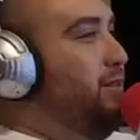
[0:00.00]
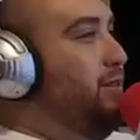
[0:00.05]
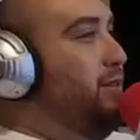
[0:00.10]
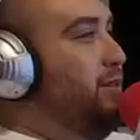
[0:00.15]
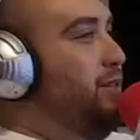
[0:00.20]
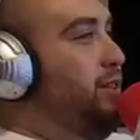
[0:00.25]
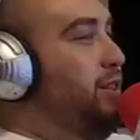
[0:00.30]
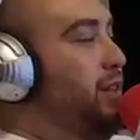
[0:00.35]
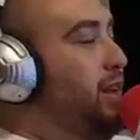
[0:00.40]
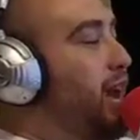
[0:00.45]

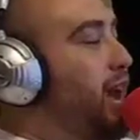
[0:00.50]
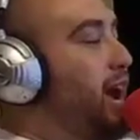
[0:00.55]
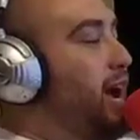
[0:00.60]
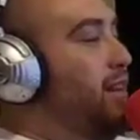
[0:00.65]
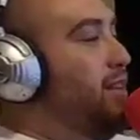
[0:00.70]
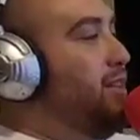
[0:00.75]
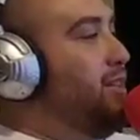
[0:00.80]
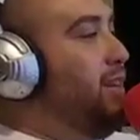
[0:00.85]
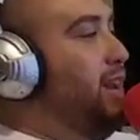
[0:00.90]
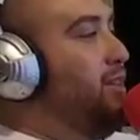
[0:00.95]

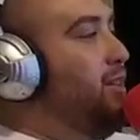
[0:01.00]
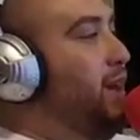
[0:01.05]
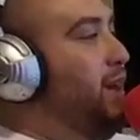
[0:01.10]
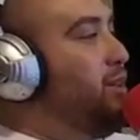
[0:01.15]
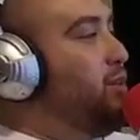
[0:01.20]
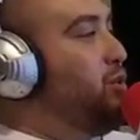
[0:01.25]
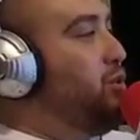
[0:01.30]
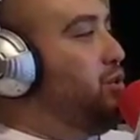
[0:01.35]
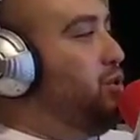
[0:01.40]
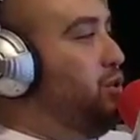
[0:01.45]
Yes, and that's
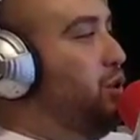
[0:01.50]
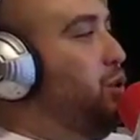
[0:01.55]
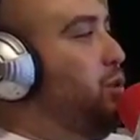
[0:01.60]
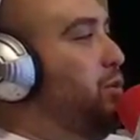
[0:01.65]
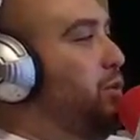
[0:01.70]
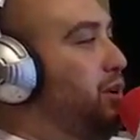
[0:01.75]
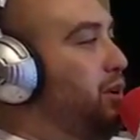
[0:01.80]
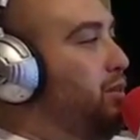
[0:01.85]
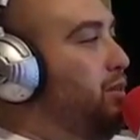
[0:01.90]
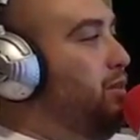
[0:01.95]

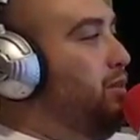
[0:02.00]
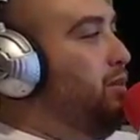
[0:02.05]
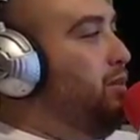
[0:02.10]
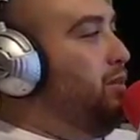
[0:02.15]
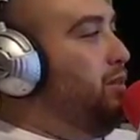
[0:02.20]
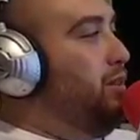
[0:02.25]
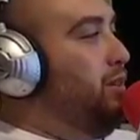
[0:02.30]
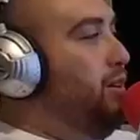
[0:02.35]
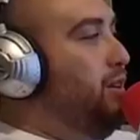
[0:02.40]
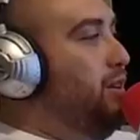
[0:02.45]
stupid.
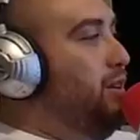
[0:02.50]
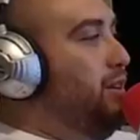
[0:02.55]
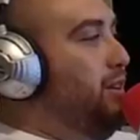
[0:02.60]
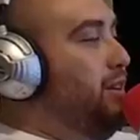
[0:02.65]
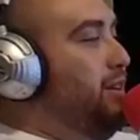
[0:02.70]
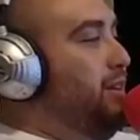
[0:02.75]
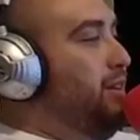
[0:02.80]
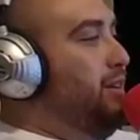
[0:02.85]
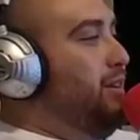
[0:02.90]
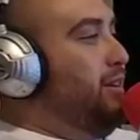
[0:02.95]

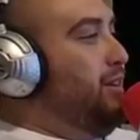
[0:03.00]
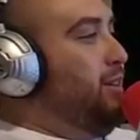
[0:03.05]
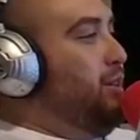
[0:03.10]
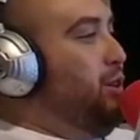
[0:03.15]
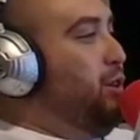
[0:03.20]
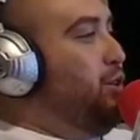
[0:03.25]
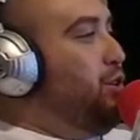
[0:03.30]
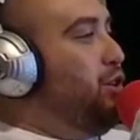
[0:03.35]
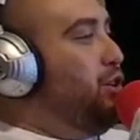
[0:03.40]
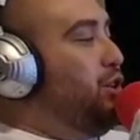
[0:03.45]
You
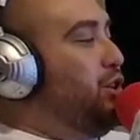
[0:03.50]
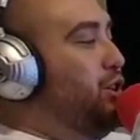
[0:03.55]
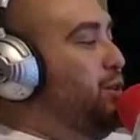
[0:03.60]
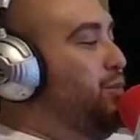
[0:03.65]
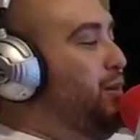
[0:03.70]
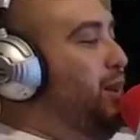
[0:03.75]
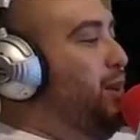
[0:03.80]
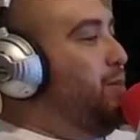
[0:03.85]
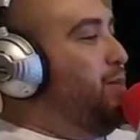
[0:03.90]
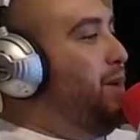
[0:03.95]
should just be
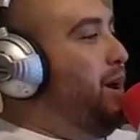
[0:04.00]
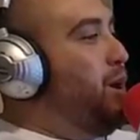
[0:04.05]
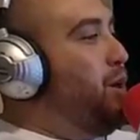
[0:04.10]
a better